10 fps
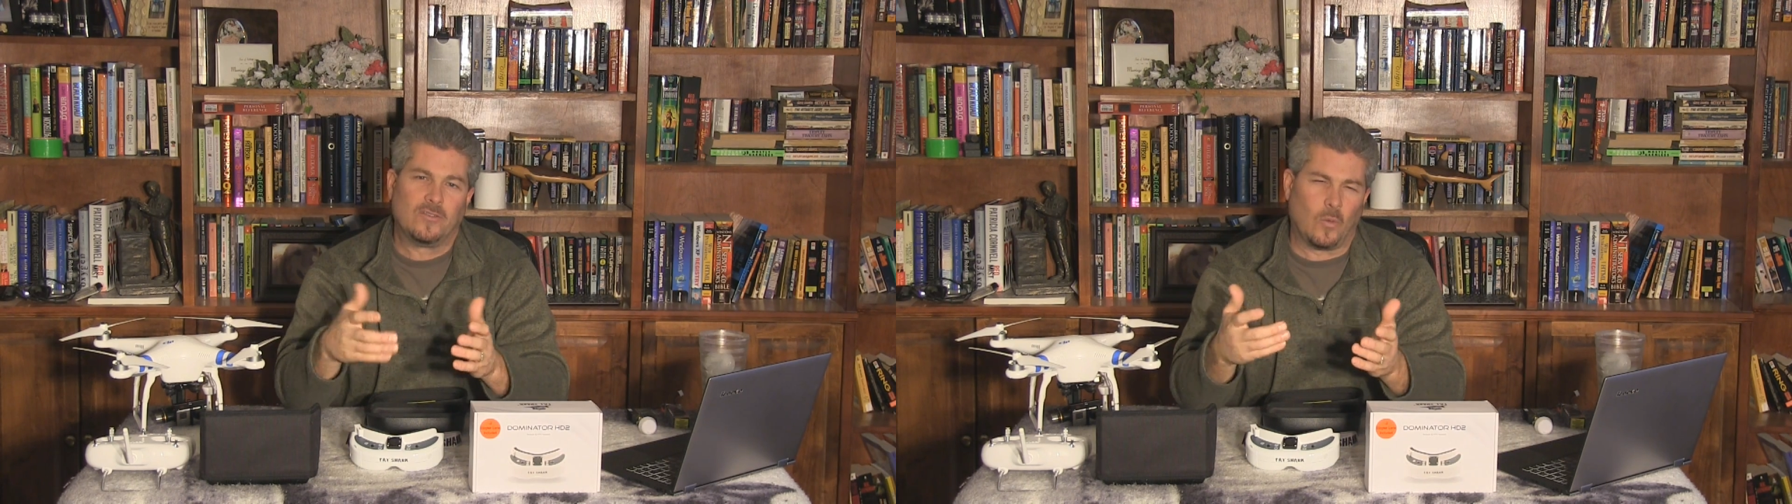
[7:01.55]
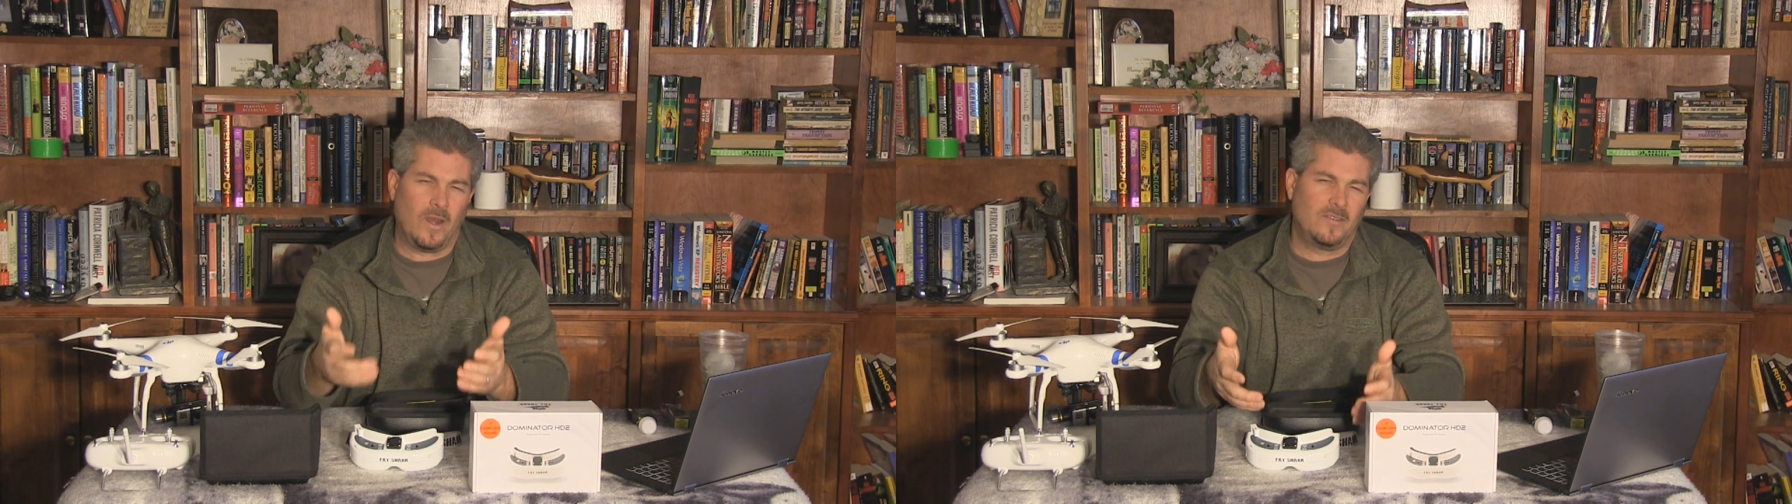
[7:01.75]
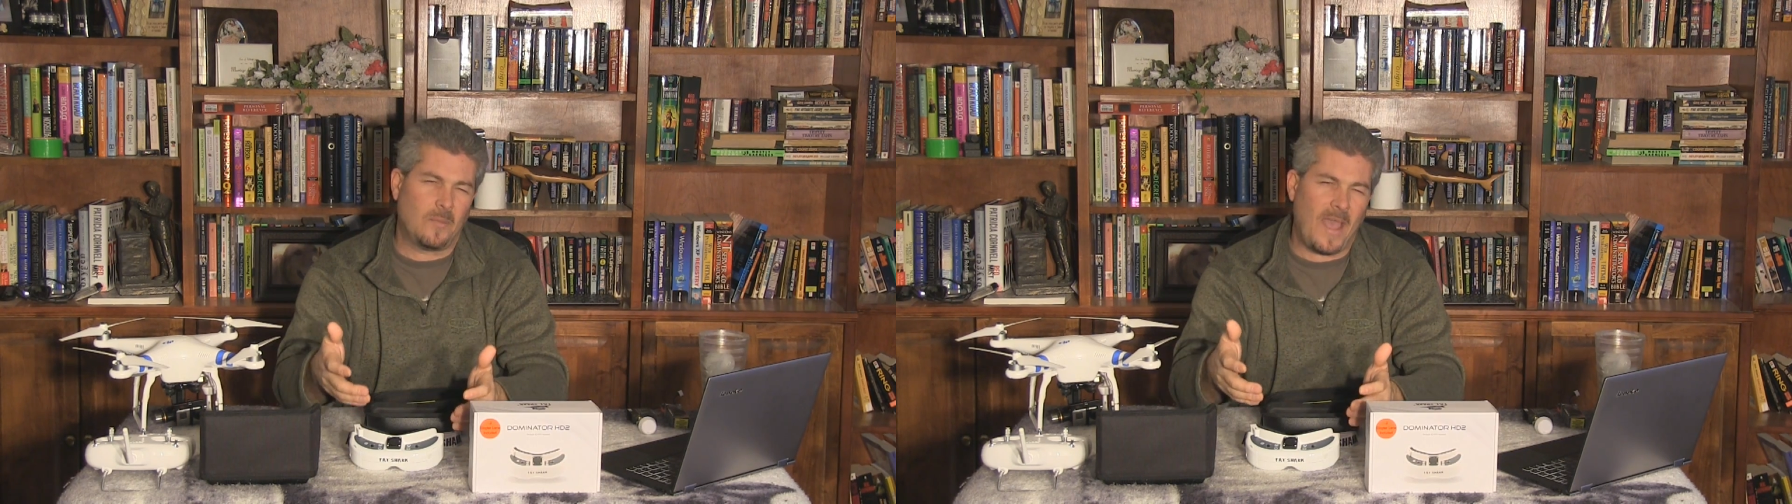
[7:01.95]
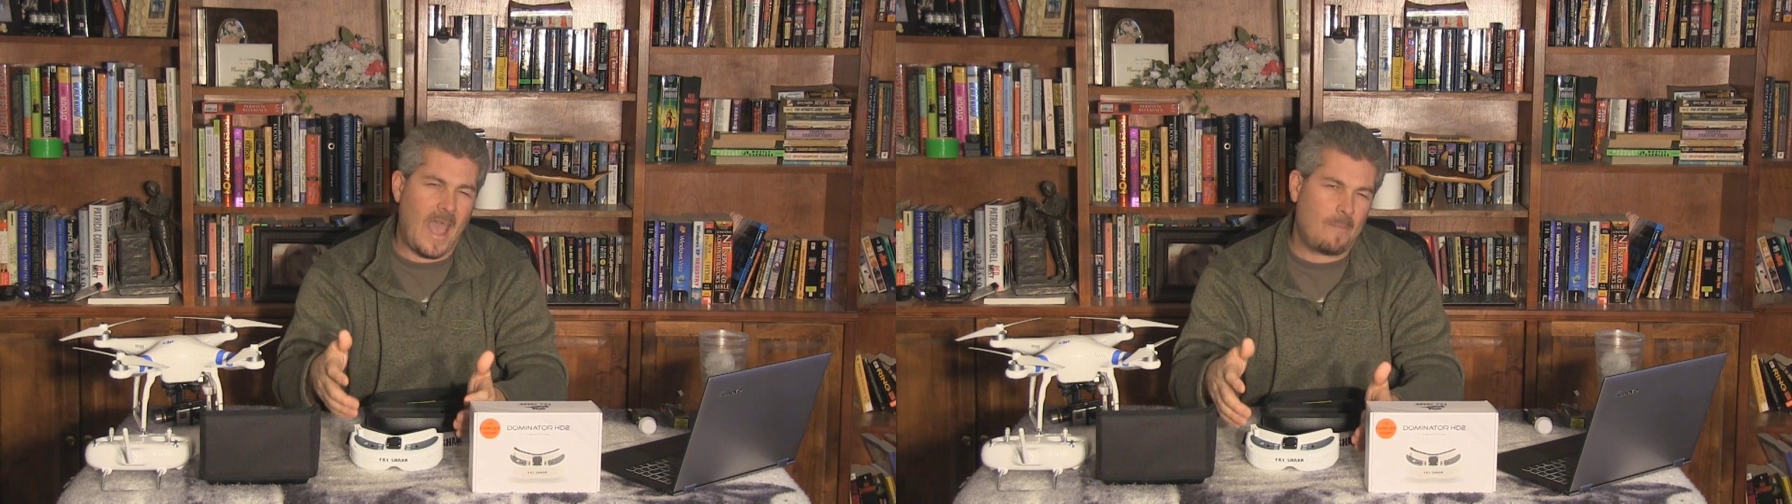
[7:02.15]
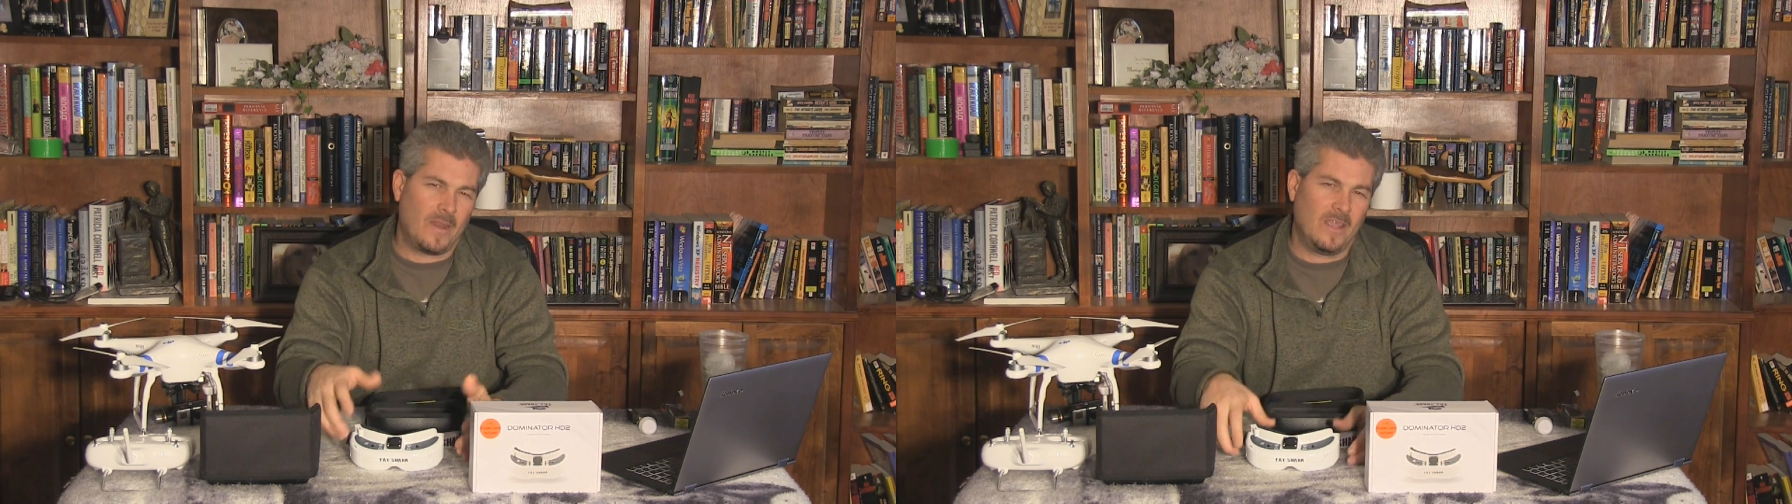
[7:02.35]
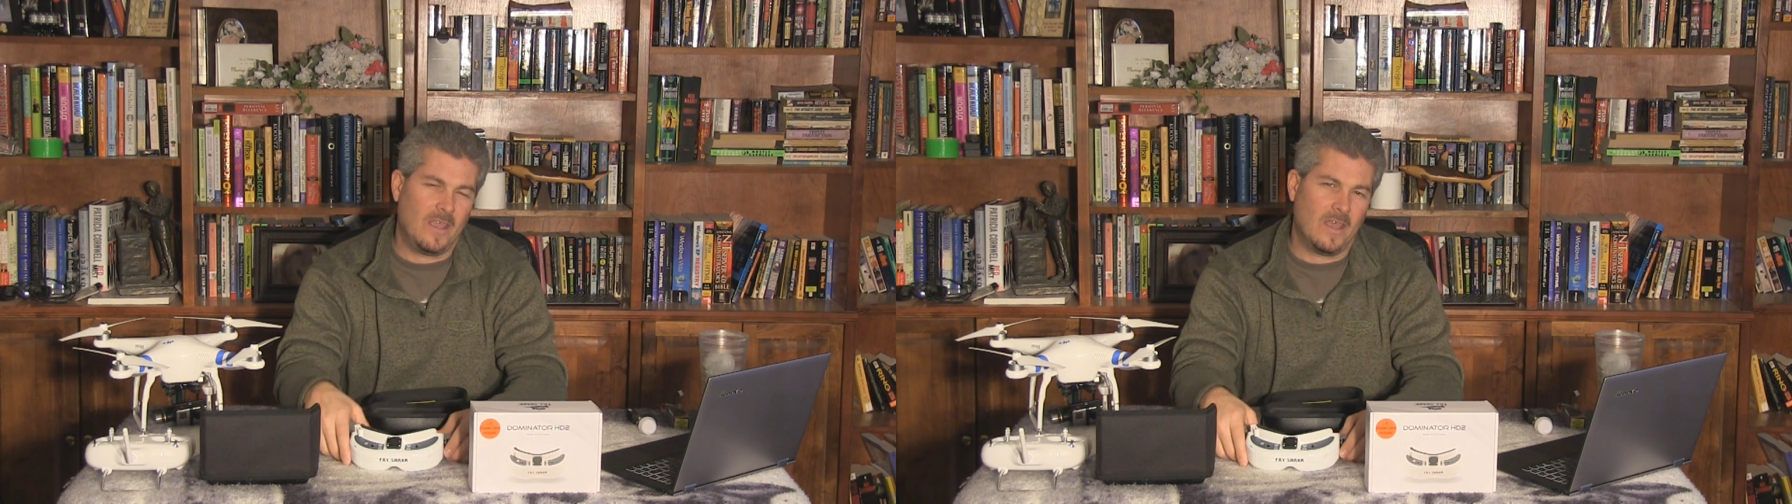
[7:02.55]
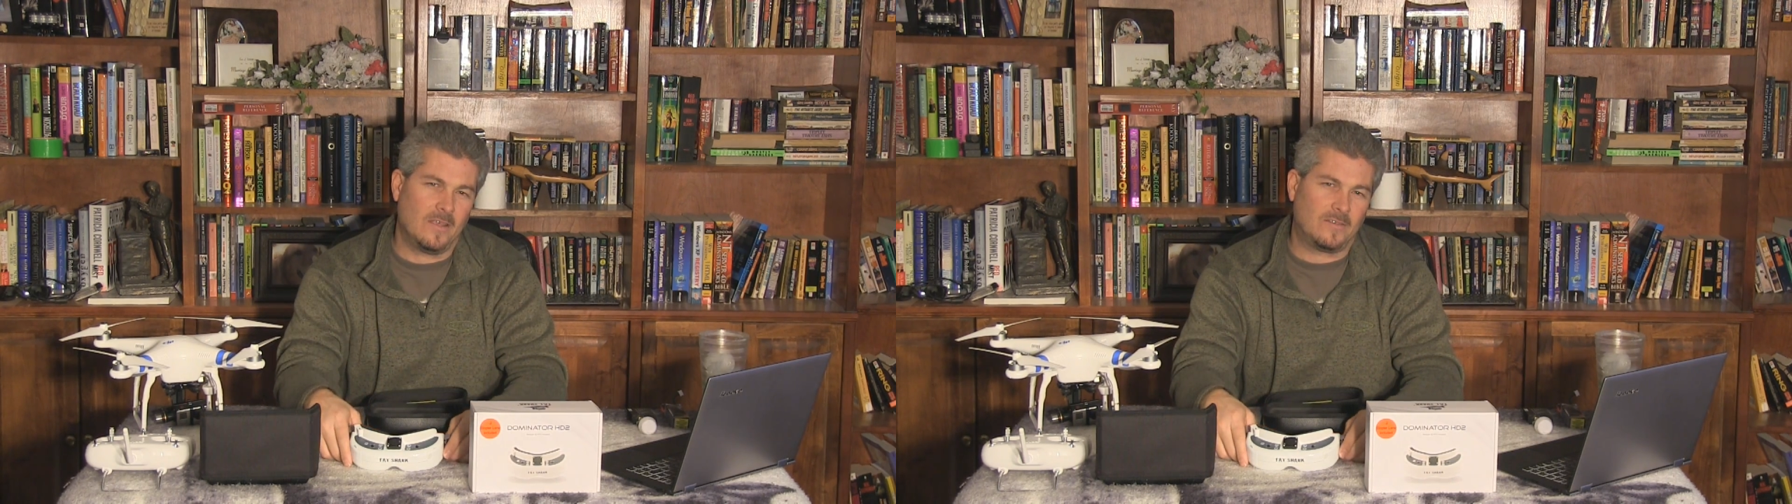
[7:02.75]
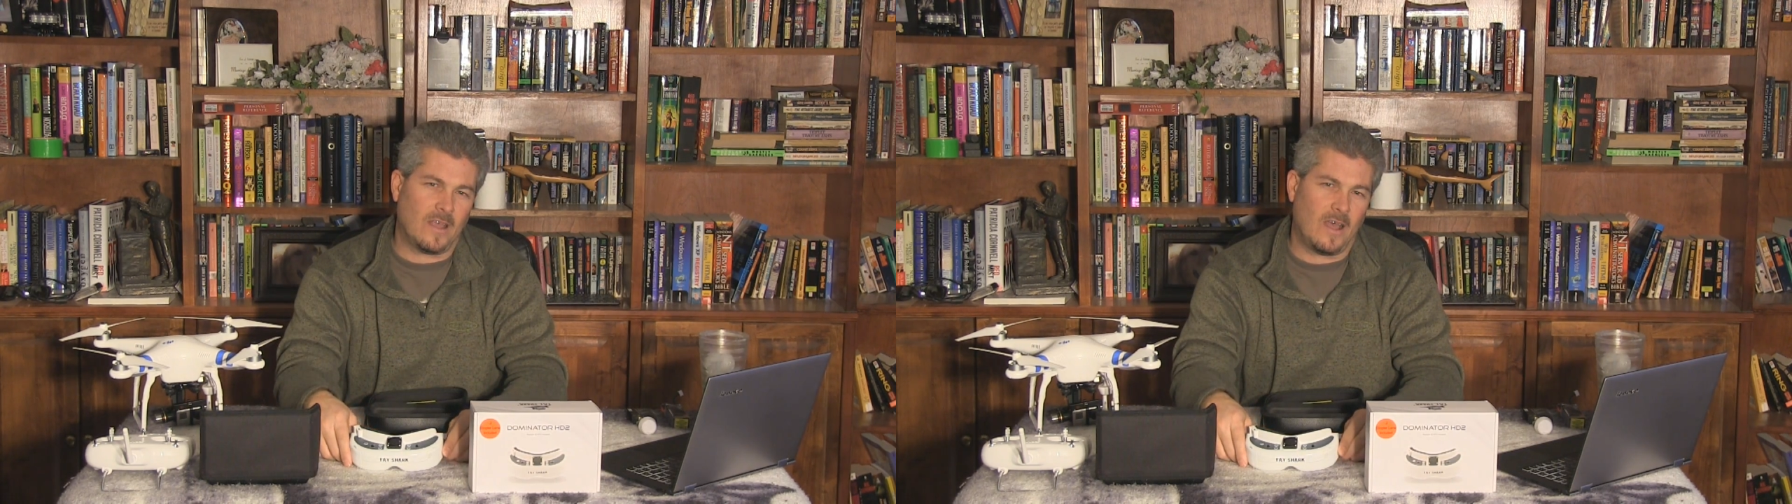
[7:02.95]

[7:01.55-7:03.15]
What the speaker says: So what ends up happening is